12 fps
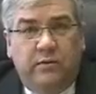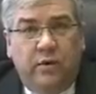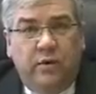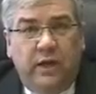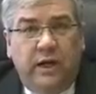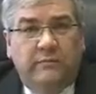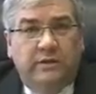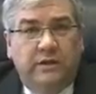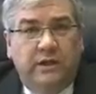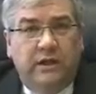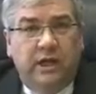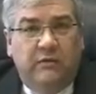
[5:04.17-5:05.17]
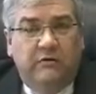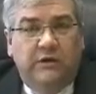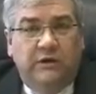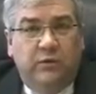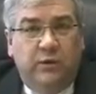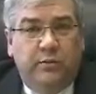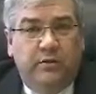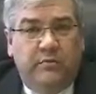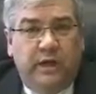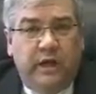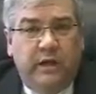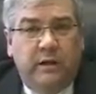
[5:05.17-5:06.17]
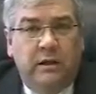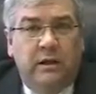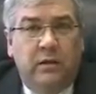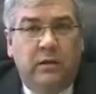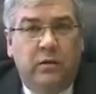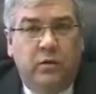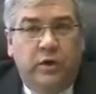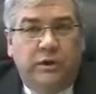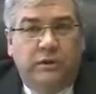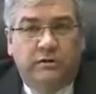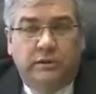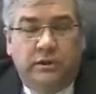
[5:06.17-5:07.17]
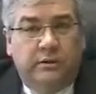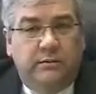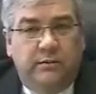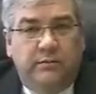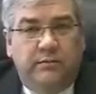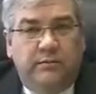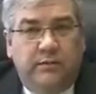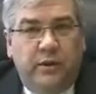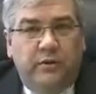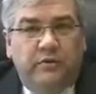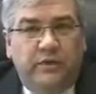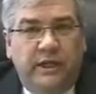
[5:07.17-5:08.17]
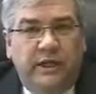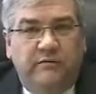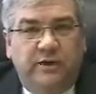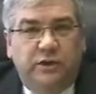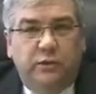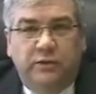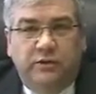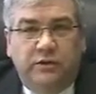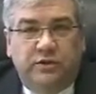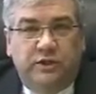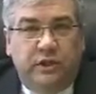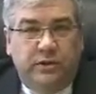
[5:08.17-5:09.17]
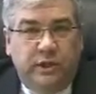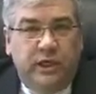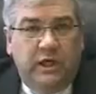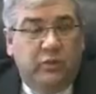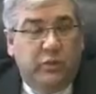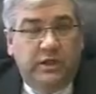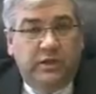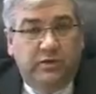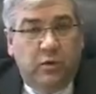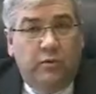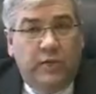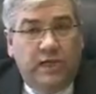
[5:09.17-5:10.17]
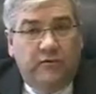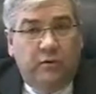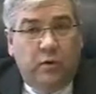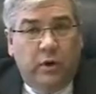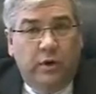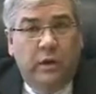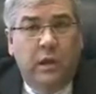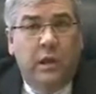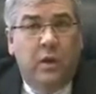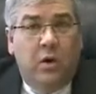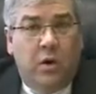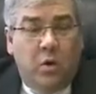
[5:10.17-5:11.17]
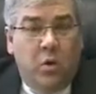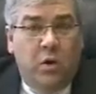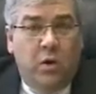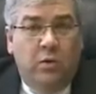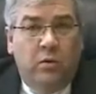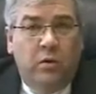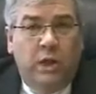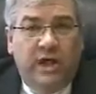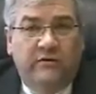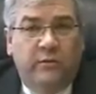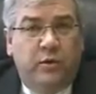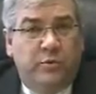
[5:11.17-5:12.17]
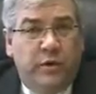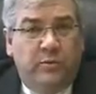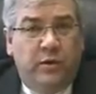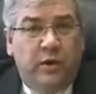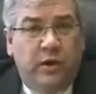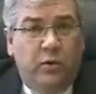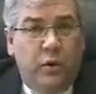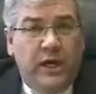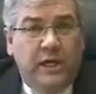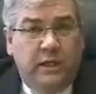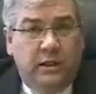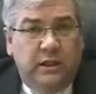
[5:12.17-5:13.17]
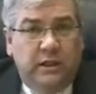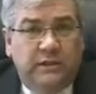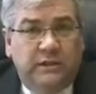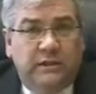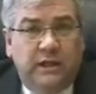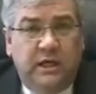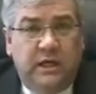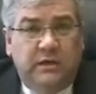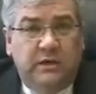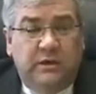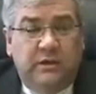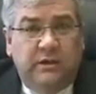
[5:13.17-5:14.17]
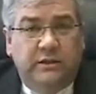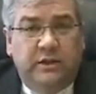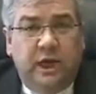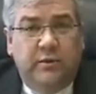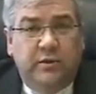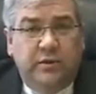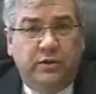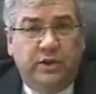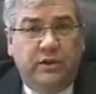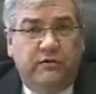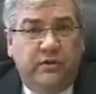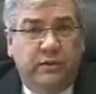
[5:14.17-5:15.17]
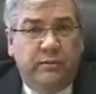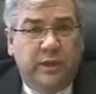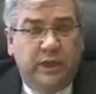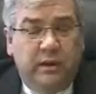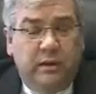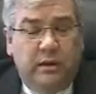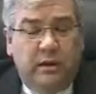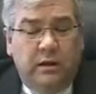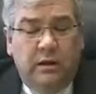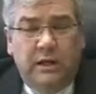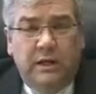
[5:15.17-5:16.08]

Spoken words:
programs and the coverage that we provide, which those individuals will still need, we just won't pay for it. or we'll have to put people on waiting list until there's an opportunity for them to get on.